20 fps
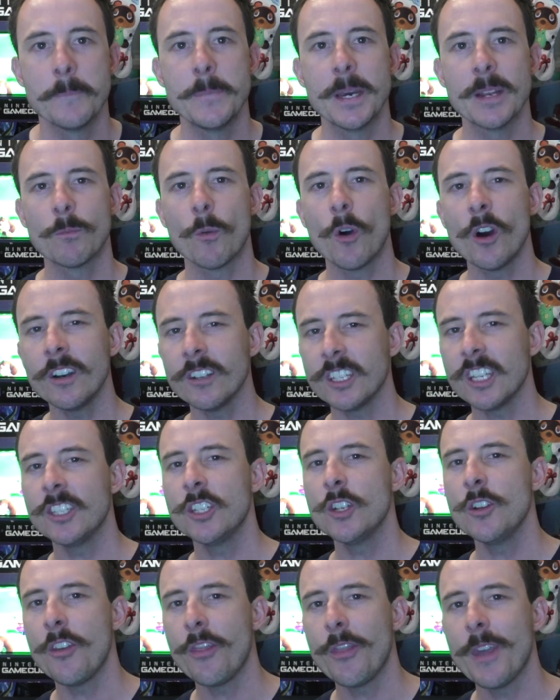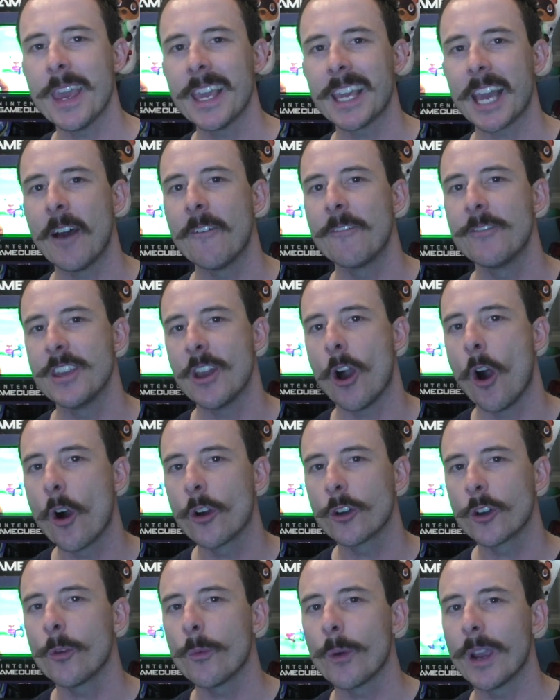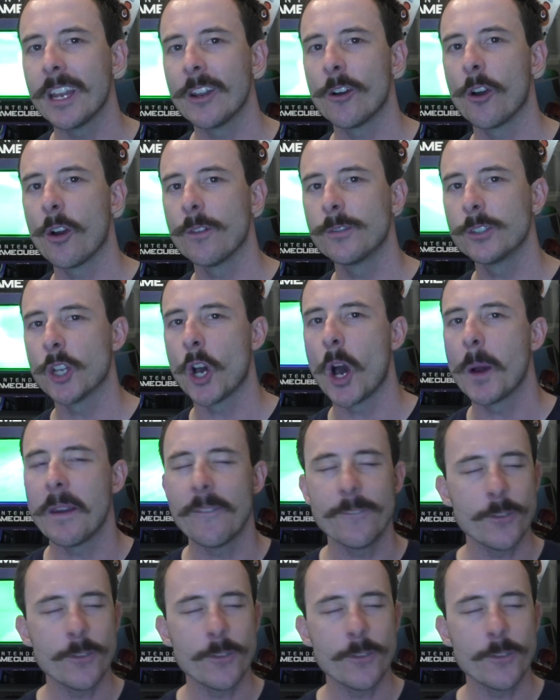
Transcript: But what did you think of the Ocarina of Time?